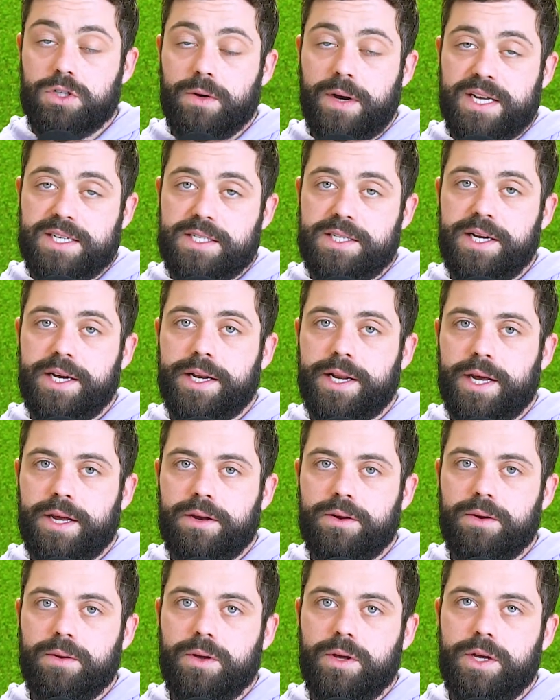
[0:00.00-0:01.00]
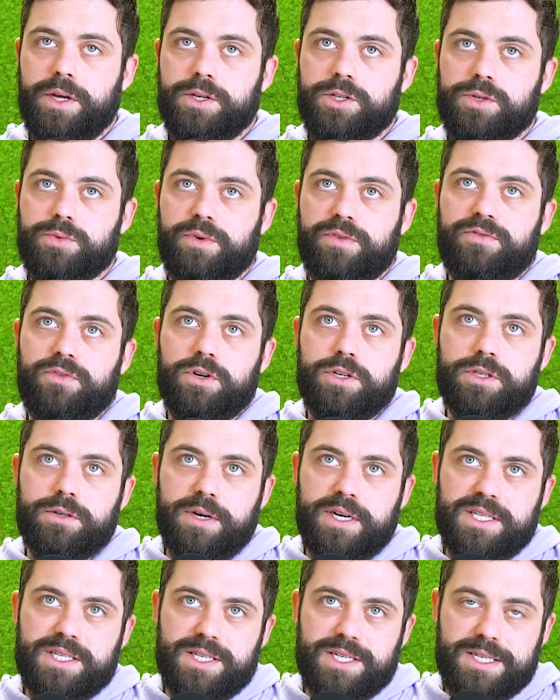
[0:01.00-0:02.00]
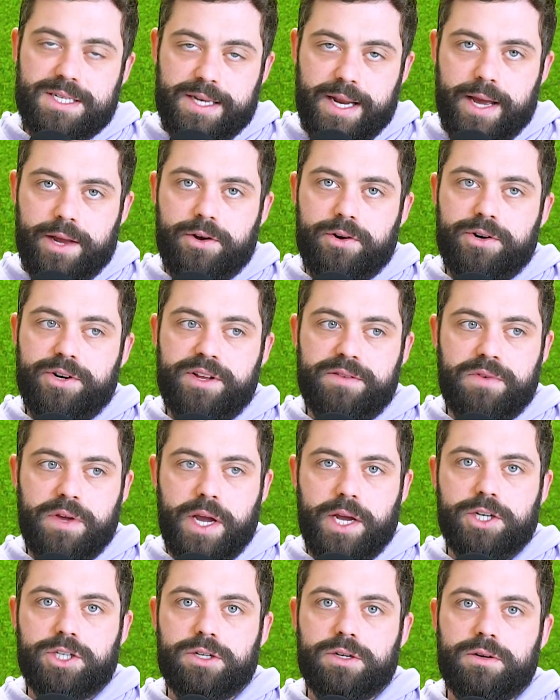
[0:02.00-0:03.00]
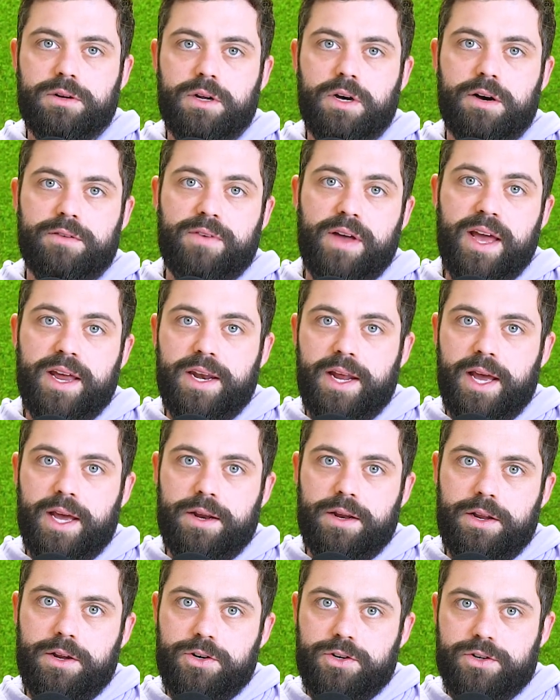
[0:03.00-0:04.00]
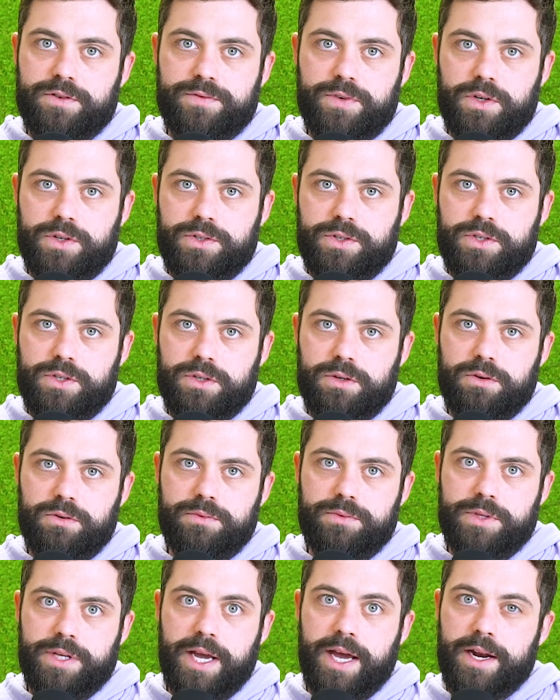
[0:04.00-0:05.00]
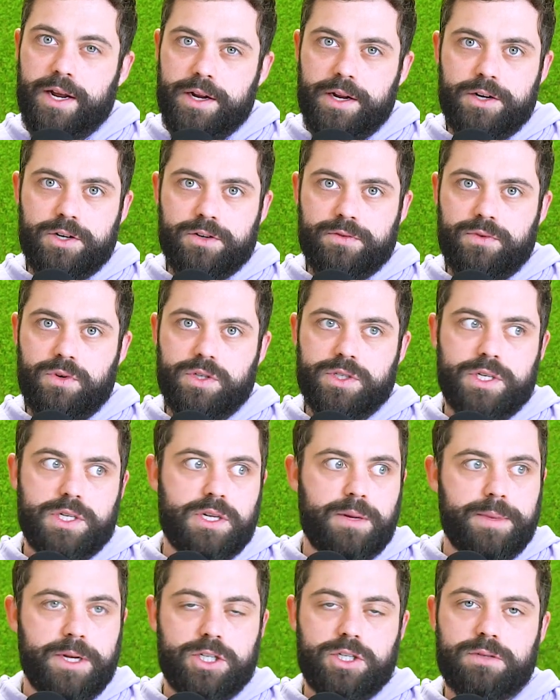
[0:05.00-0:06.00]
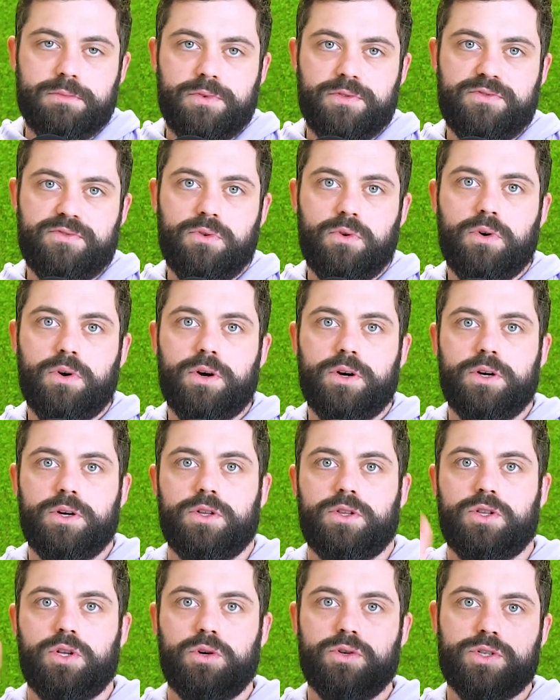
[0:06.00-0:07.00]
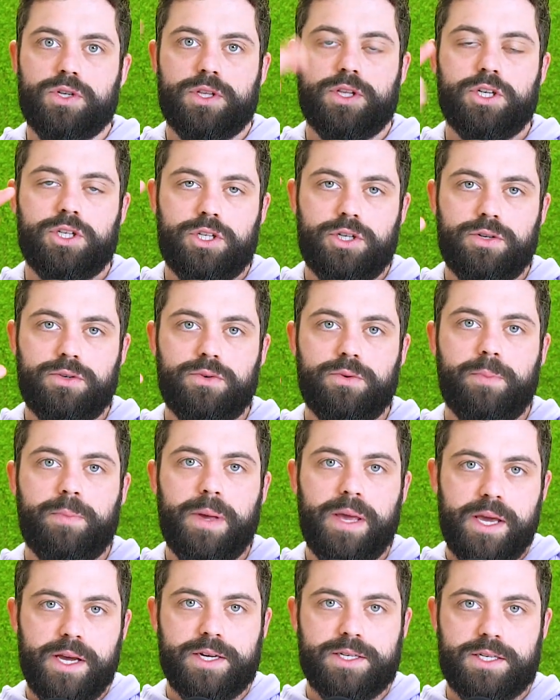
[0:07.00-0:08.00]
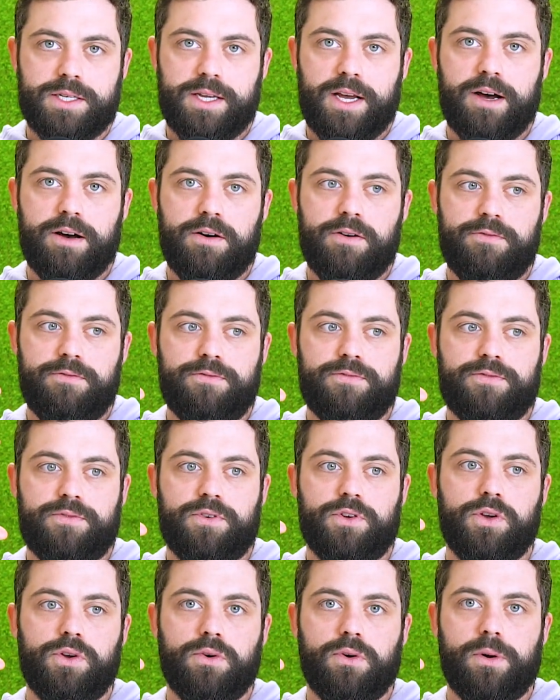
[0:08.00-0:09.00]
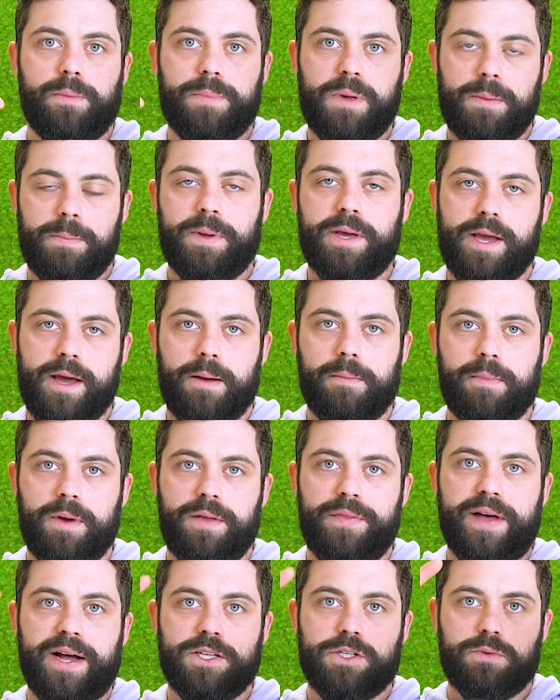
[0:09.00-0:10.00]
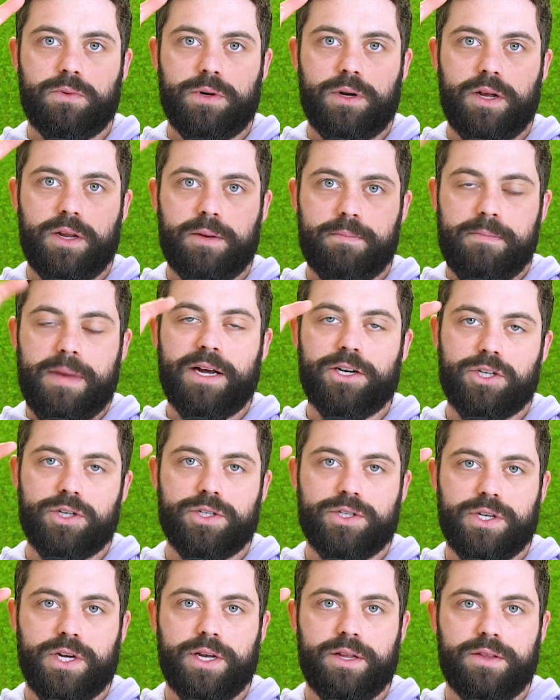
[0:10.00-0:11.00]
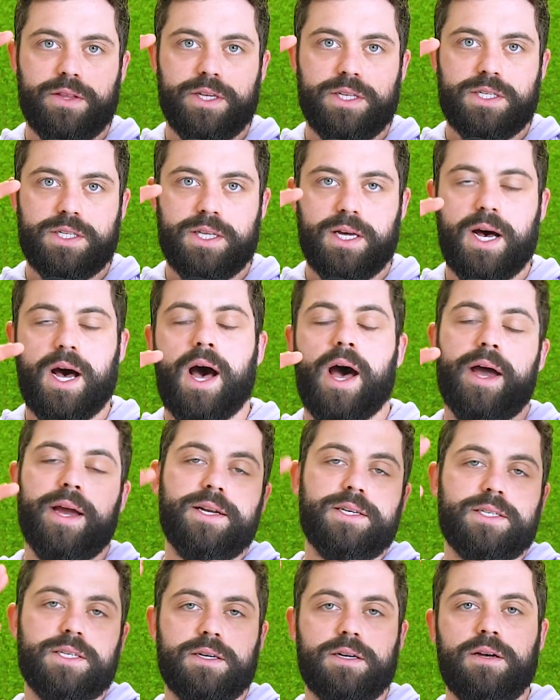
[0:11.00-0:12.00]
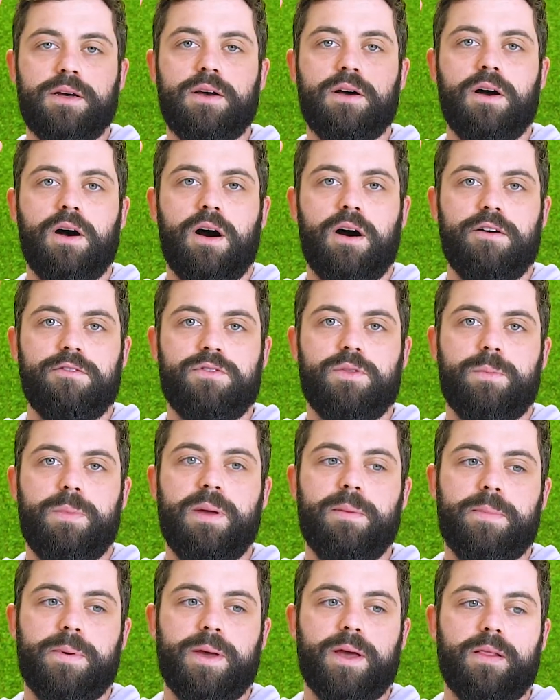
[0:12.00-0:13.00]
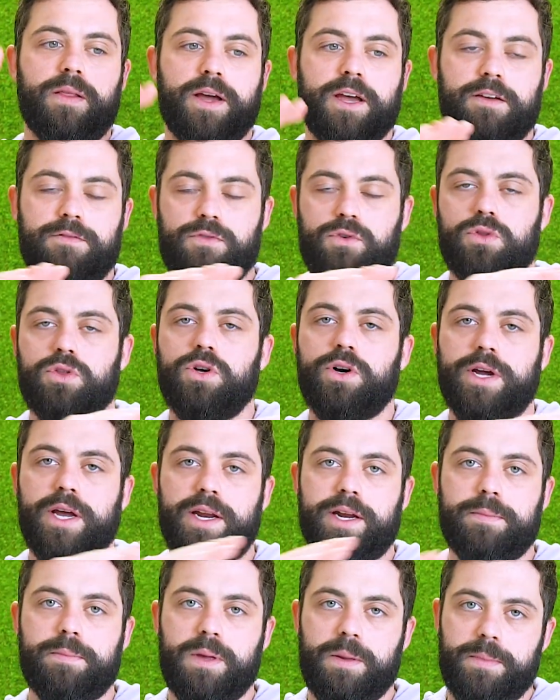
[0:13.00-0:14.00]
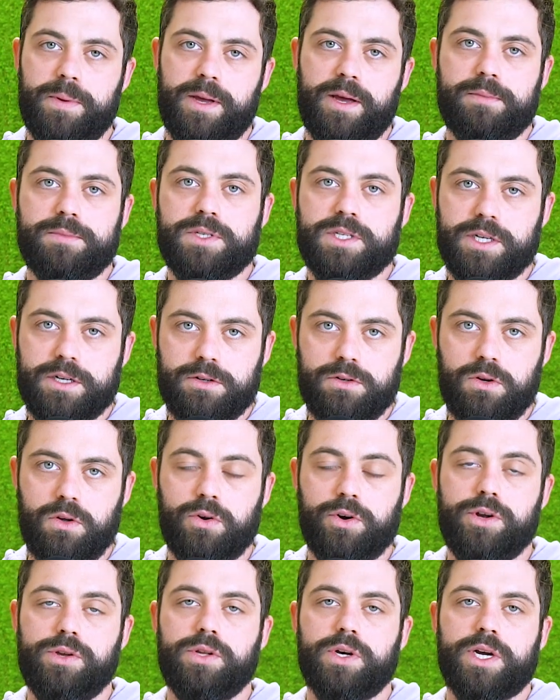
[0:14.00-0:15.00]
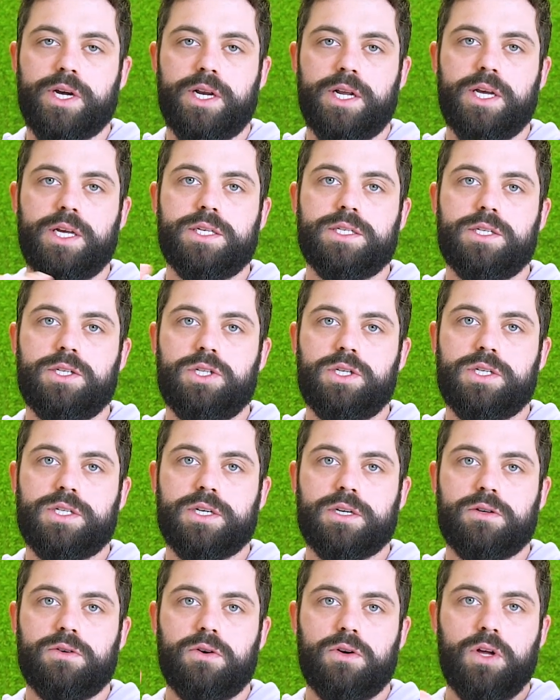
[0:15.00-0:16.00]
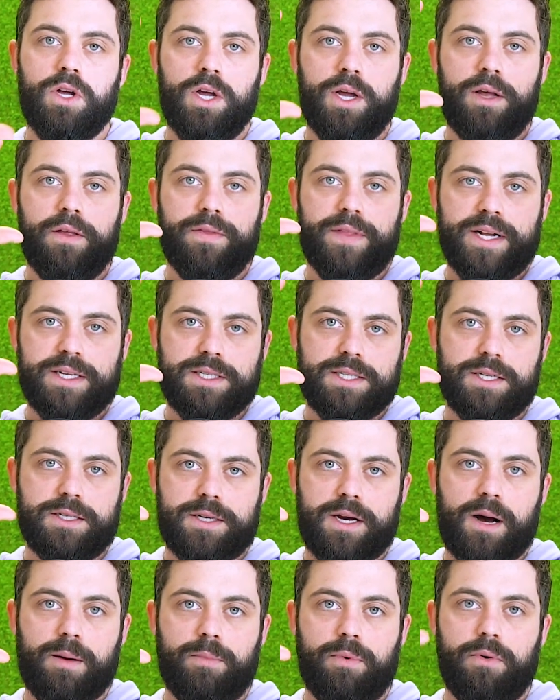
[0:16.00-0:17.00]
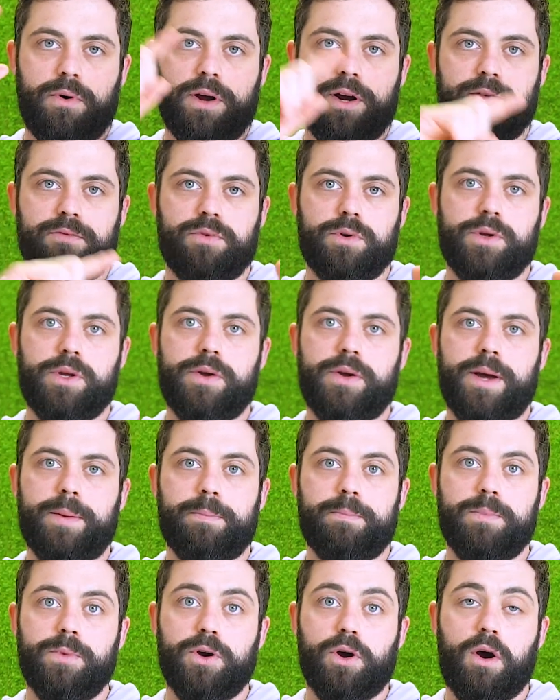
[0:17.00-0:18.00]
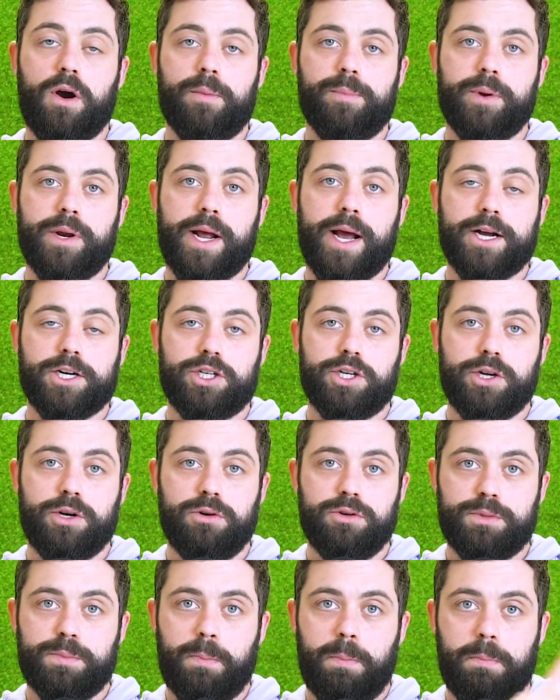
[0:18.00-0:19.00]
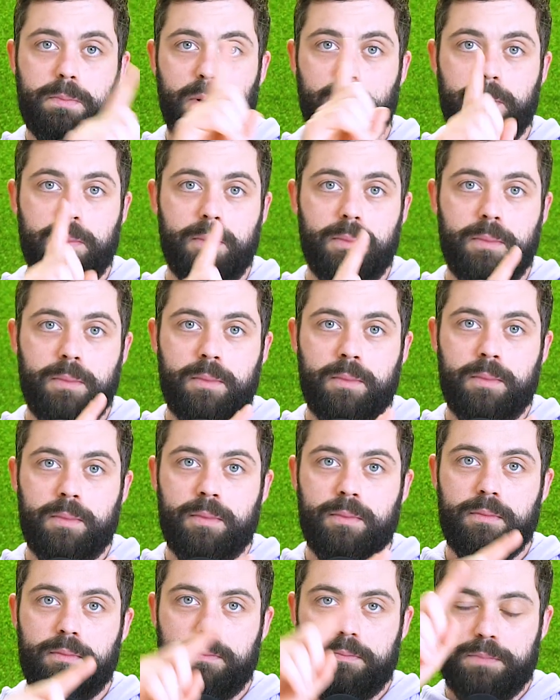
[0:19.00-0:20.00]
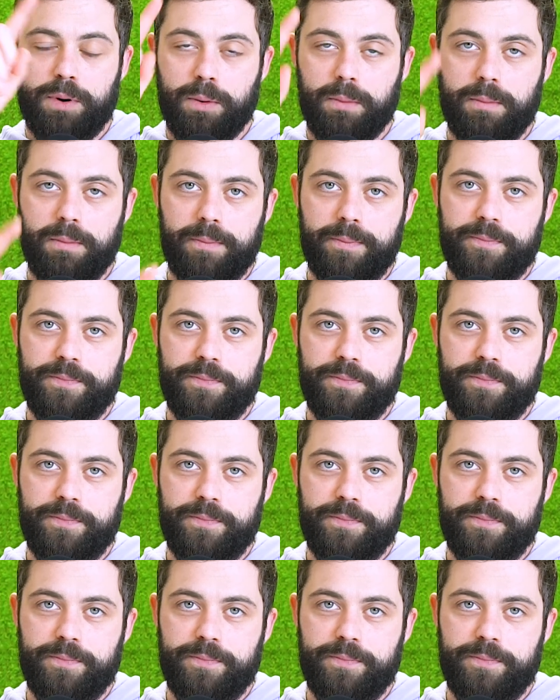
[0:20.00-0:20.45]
So SDNN is referred to as the standard deviation of NN intervals. So the NN intervals, as I mentioned before, those are the two peaks of your BPM, and that's what it measures it. It's the height of the BPM. Like if you look at a BPM signal or you look at an ECG signal, that's the top point of when your heartbeat actually goes boom, boom.